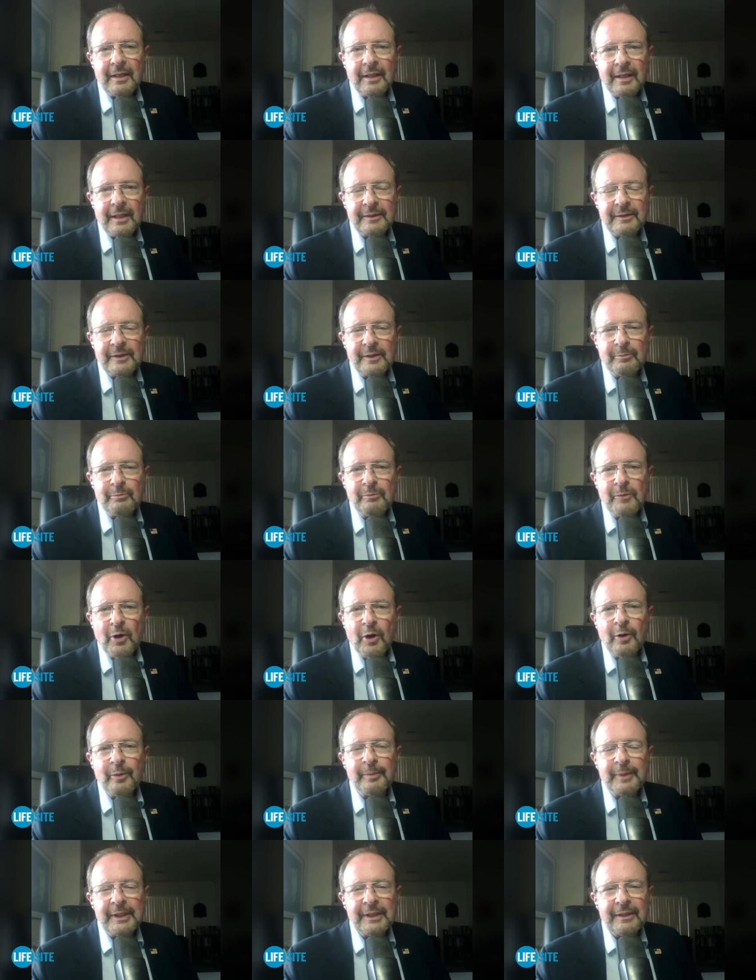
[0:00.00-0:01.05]
At the
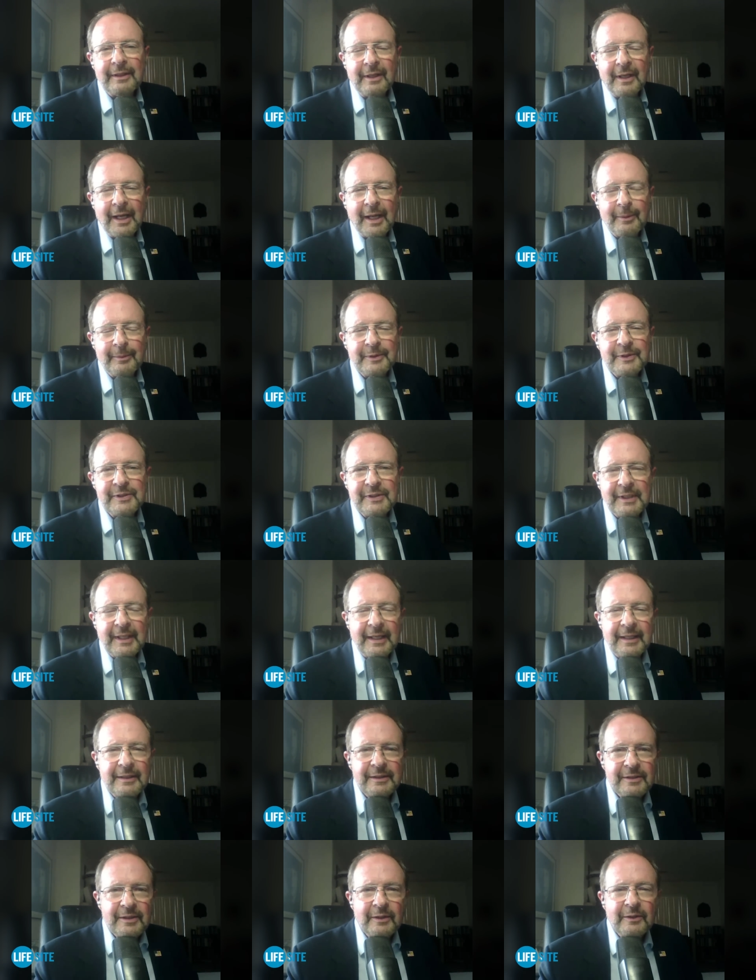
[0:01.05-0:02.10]
moment, I would
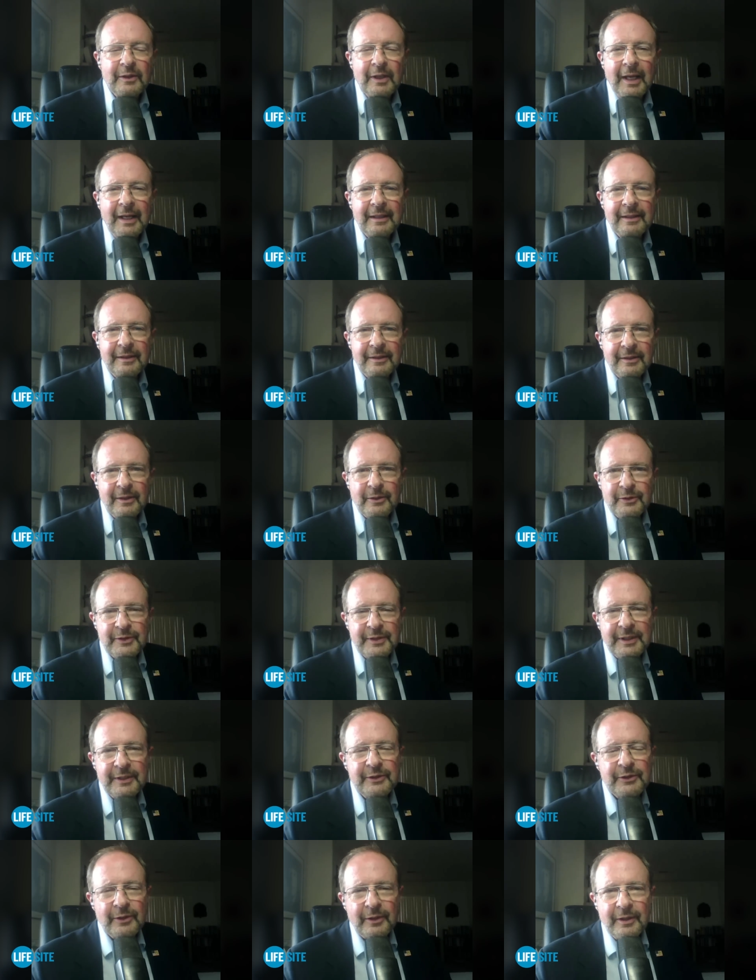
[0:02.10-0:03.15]
say it's unlikely those
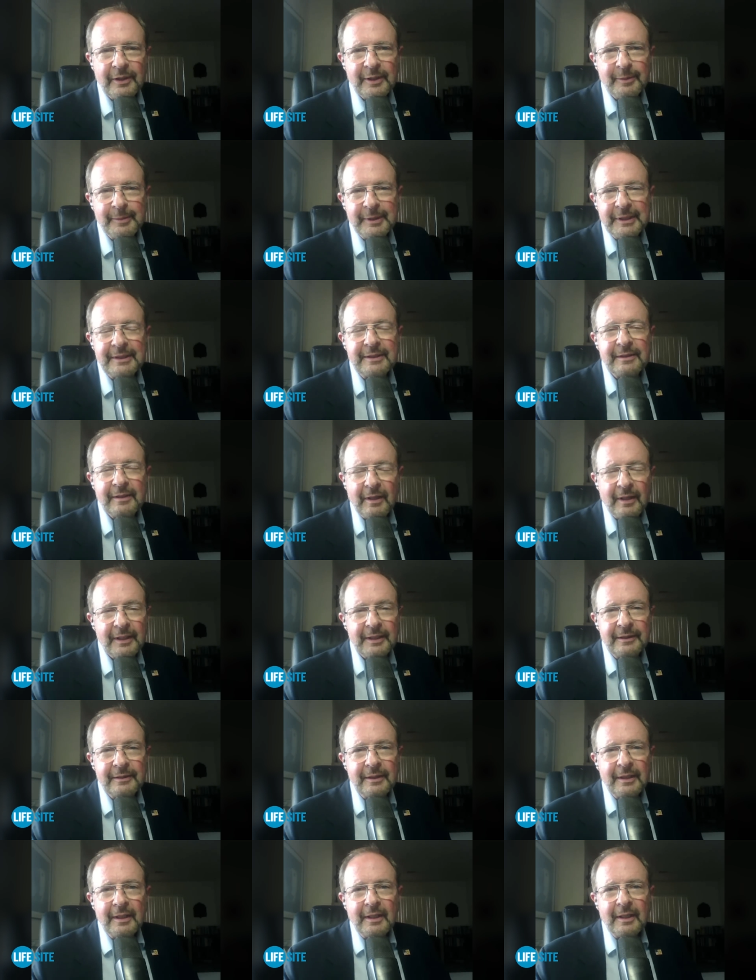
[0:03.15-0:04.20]
things are going to be done.